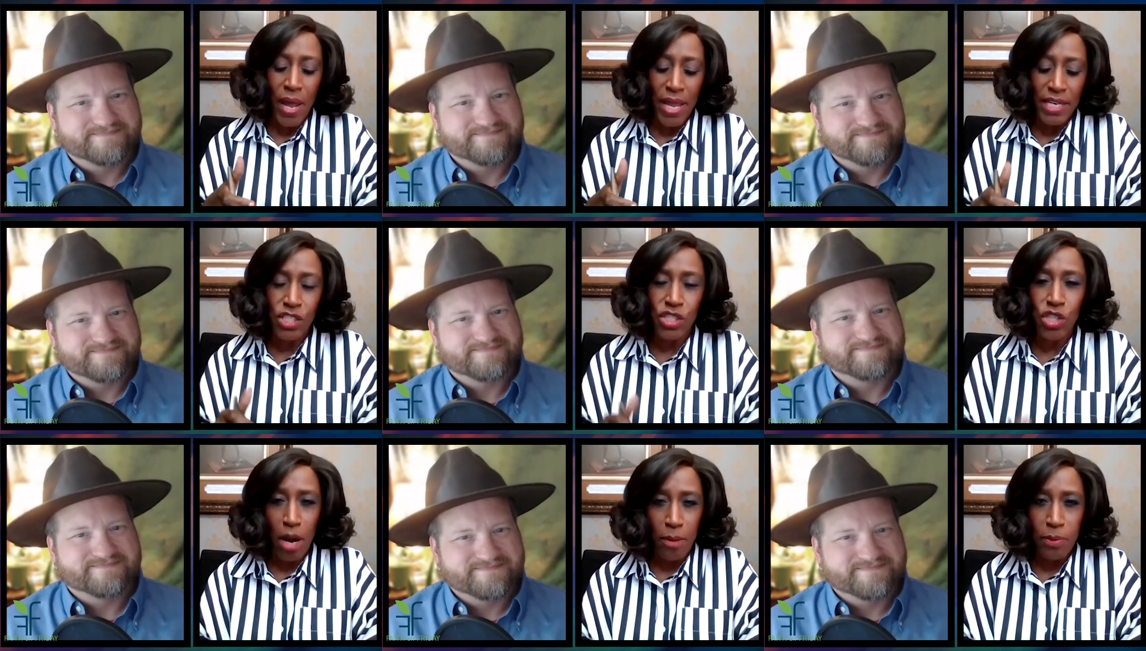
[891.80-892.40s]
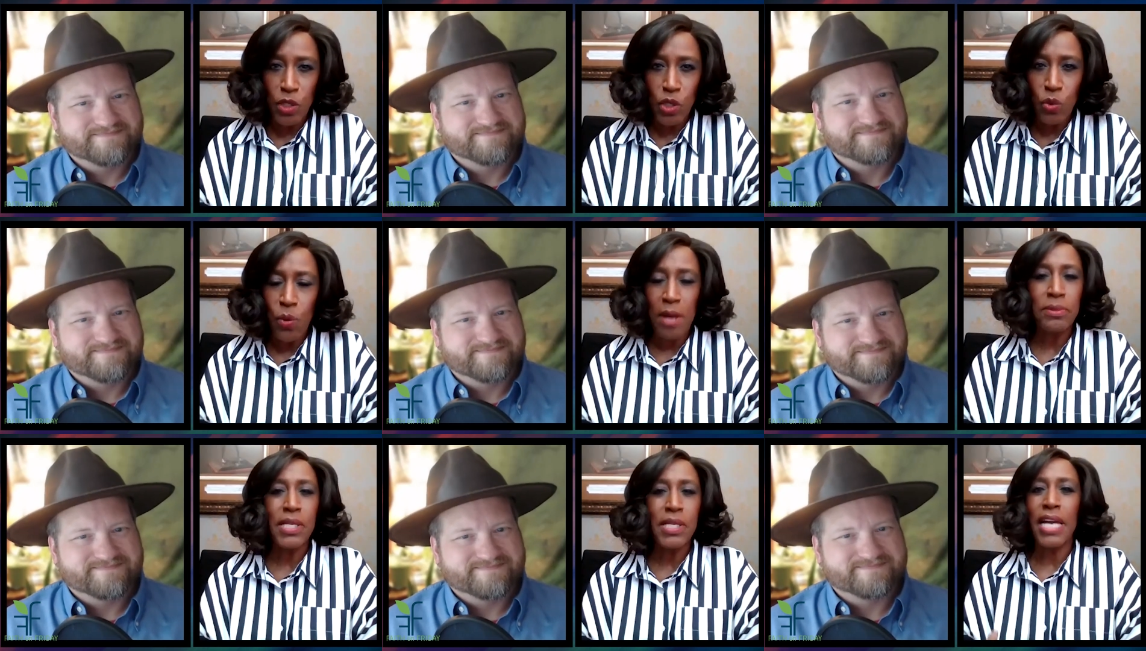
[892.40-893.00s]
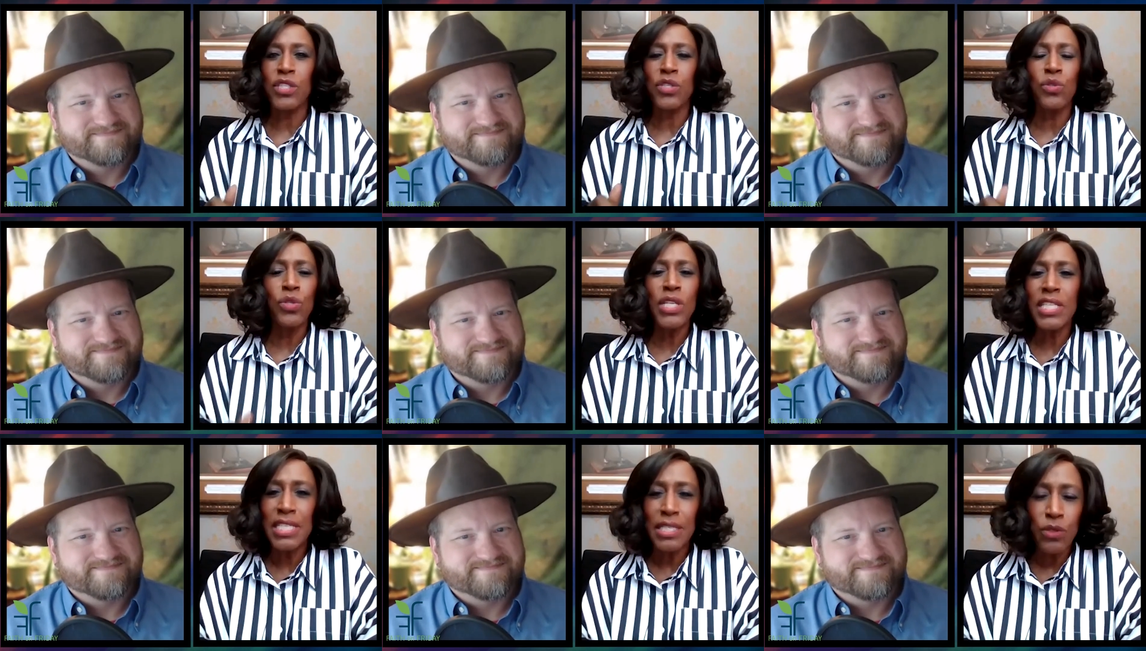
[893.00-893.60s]
Speaker 1: a way to sharpen your website, you
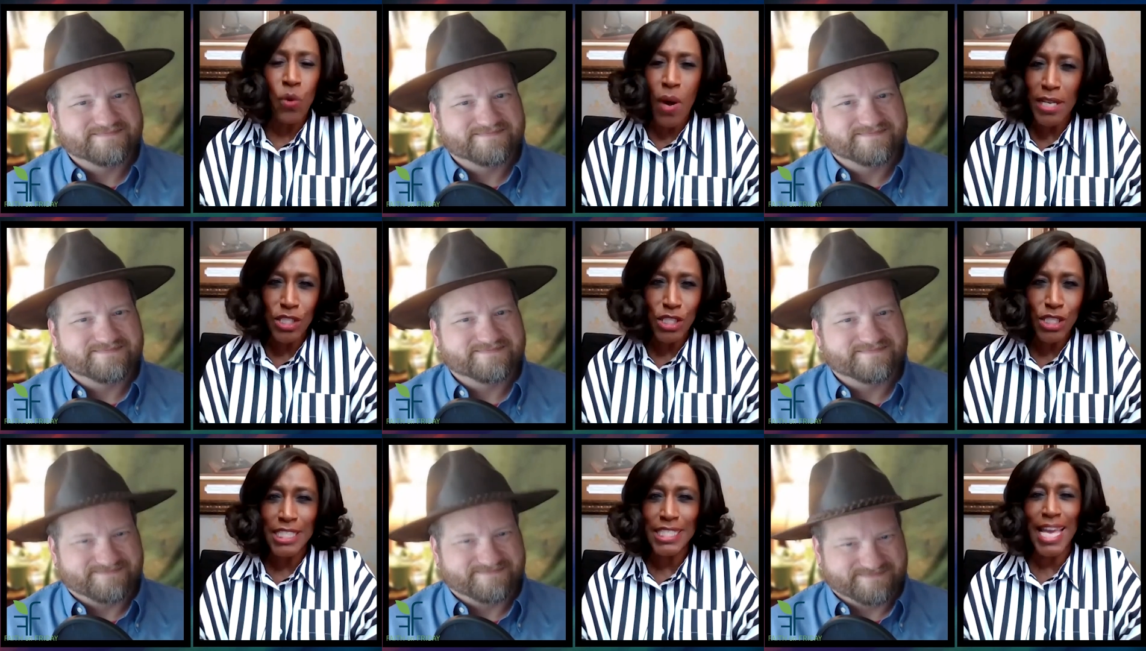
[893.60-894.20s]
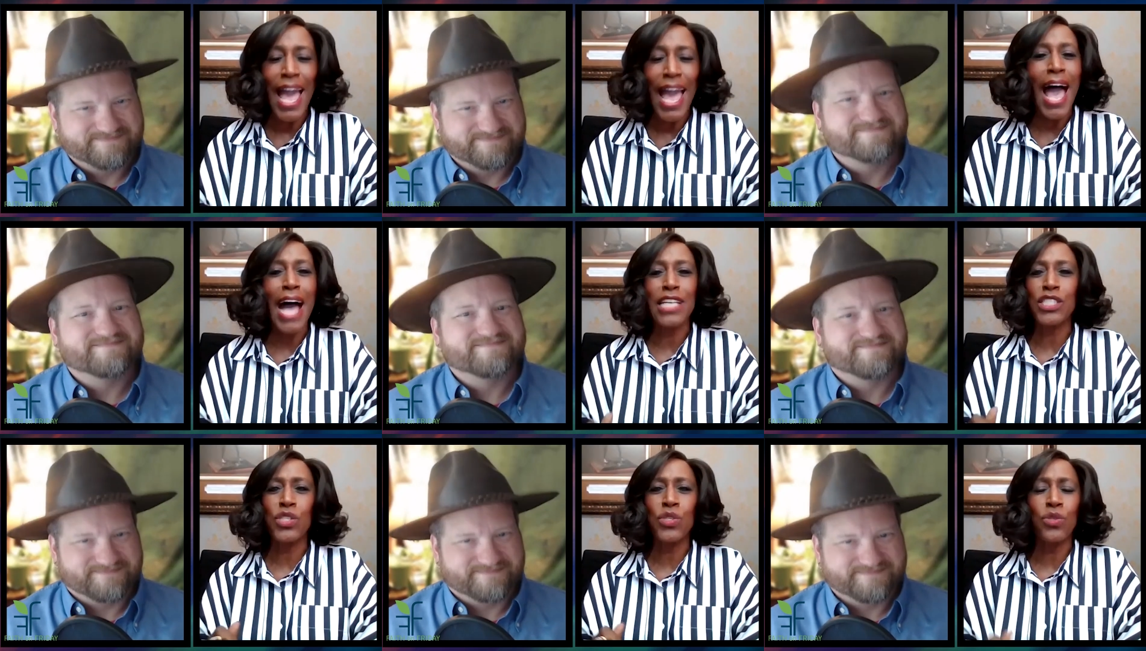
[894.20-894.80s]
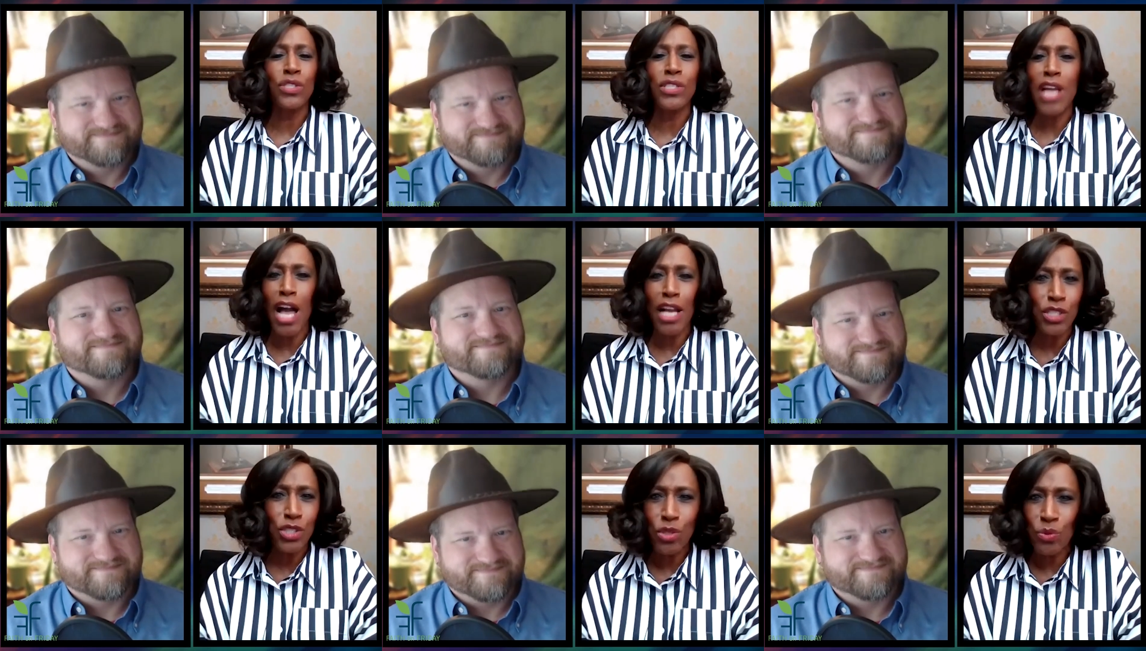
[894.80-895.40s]
need questions to ask, you are
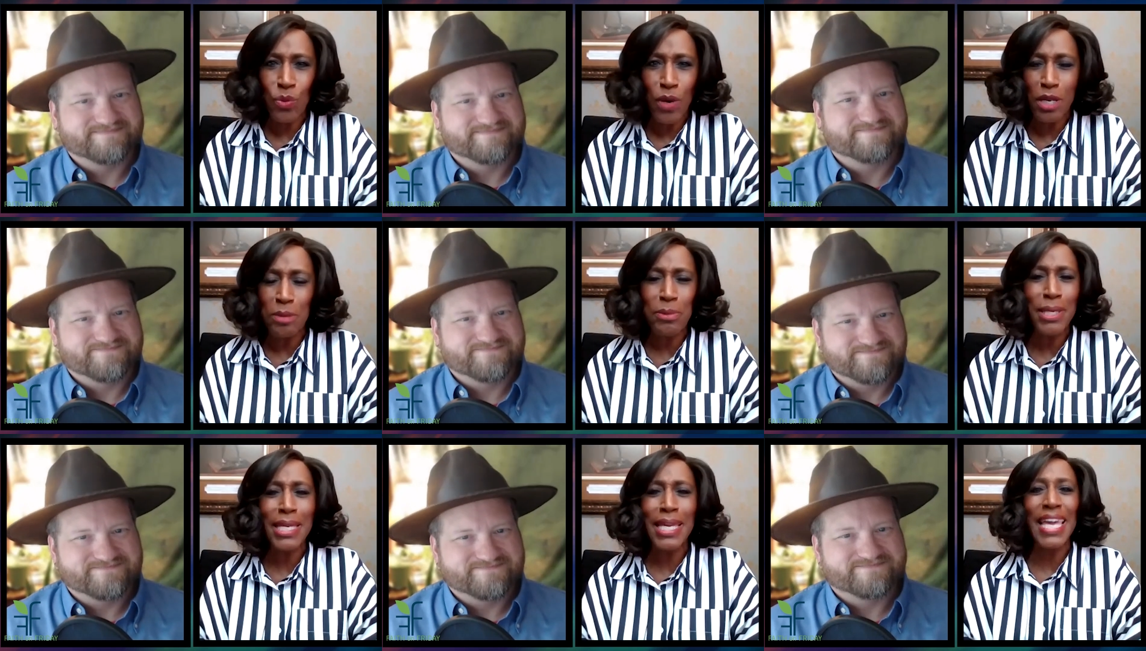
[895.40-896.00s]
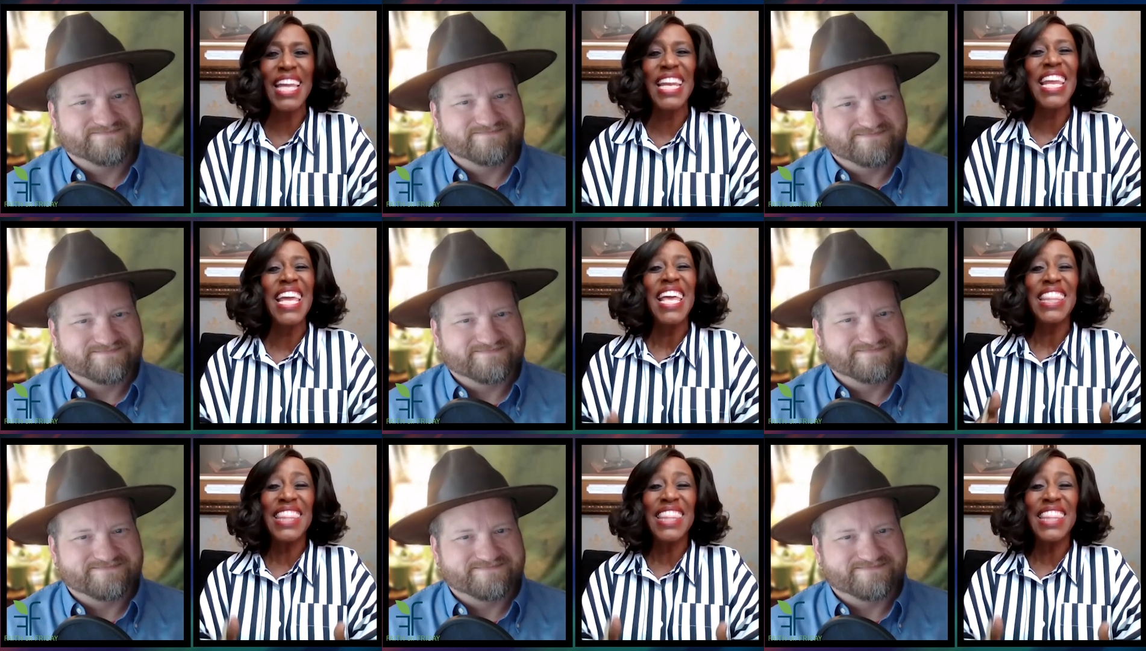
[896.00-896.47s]
not sure where to begin,